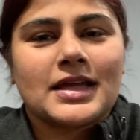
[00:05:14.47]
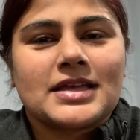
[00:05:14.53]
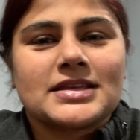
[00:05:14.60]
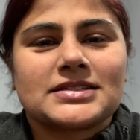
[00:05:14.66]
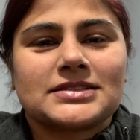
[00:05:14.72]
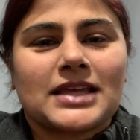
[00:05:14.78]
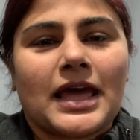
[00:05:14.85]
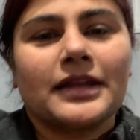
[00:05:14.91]

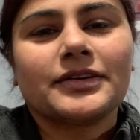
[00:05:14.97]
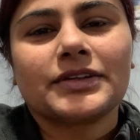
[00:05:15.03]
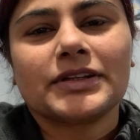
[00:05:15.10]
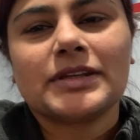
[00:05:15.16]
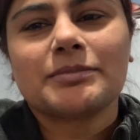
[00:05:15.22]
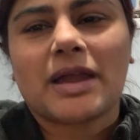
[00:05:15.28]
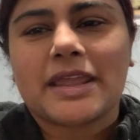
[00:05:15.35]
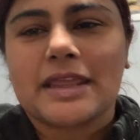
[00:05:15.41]

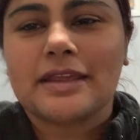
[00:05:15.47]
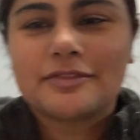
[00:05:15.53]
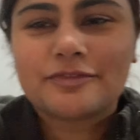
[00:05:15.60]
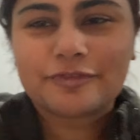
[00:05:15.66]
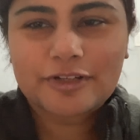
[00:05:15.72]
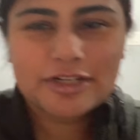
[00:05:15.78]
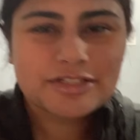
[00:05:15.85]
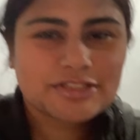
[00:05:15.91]
salary my
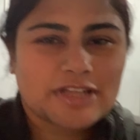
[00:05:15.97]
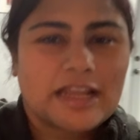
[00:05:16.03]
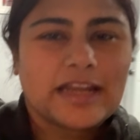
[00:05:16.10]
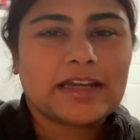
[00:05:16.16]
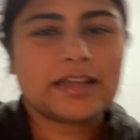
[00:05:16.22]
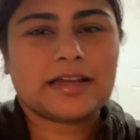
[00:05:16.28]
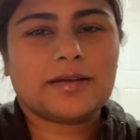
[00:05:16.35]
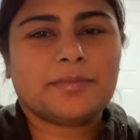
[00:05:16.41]
first
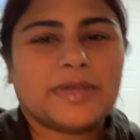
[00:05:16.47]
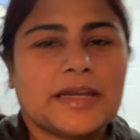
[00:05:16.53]
income